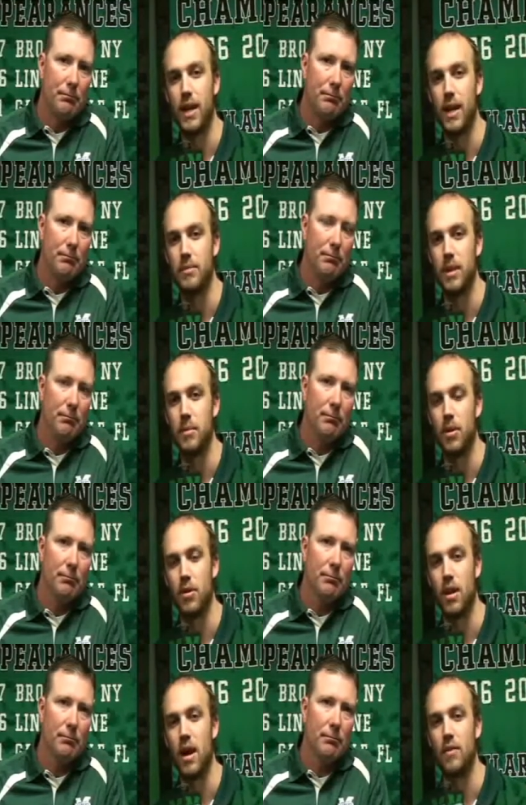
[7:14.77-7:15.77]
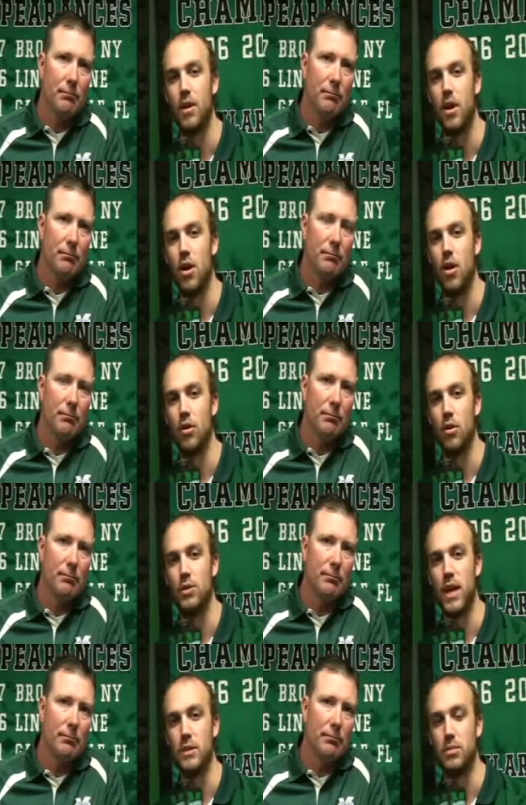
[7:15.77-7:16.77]
Speaker 1: games can be heard live on
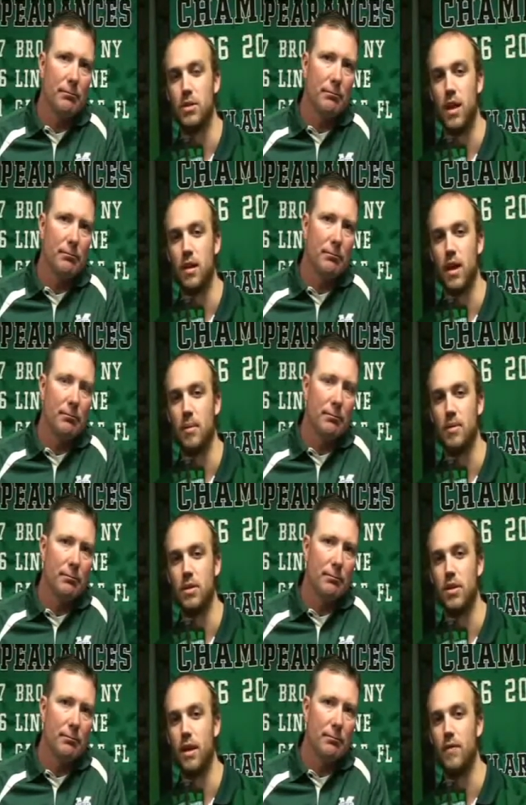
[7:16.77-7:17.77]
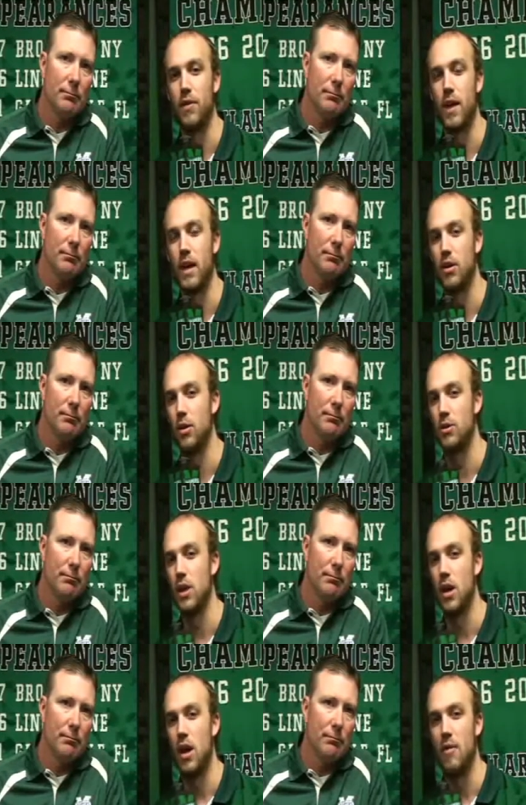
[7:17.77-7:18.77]
GoJaspers.com. Until then, for the head coach
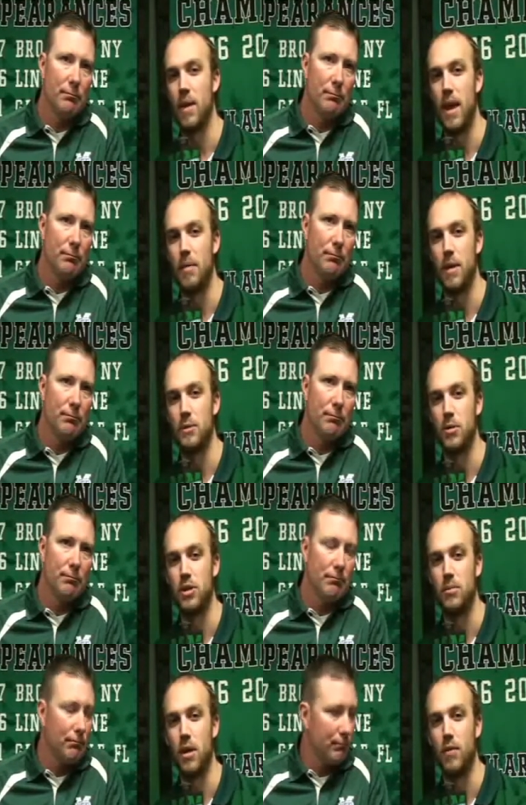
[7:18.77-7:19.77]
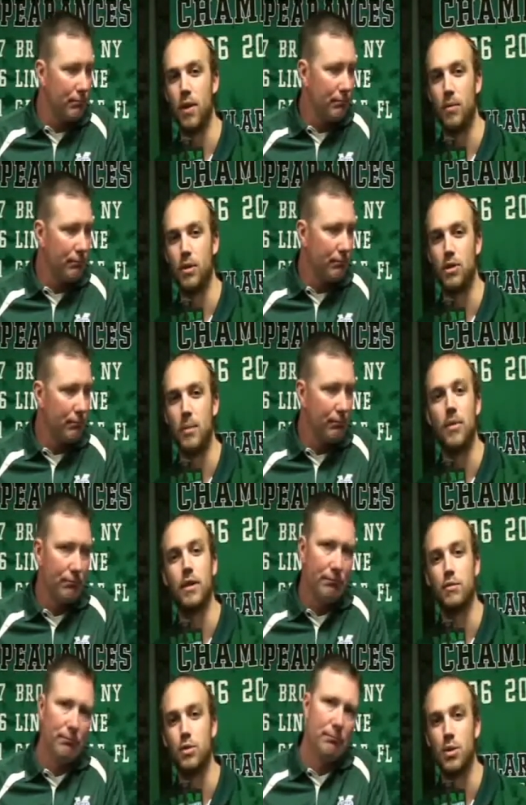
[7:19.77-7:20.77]
of Manhattan Baseball, Jim Duffy, I'm Chris Heimall.
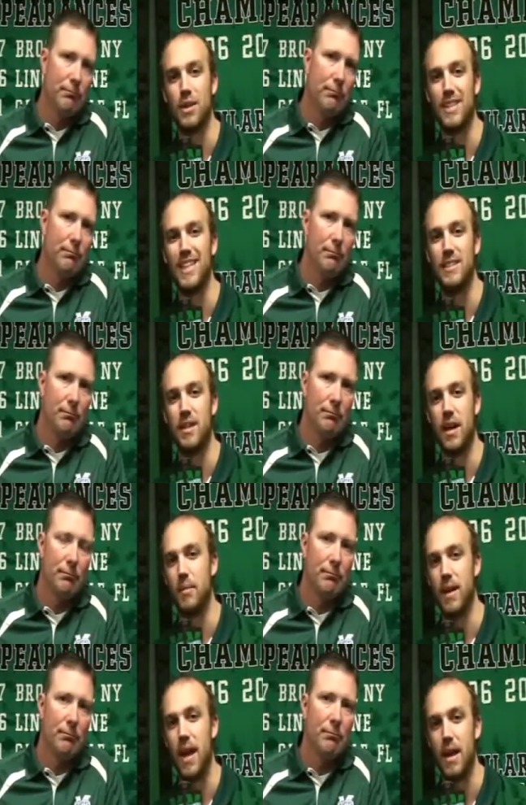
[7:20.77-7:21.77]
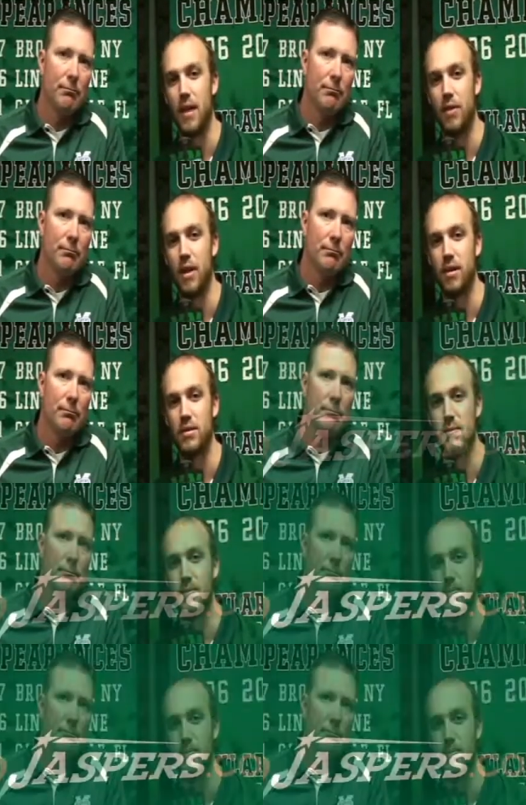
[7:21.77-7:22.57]
Thanks for joining us inside Manhattan Athletics.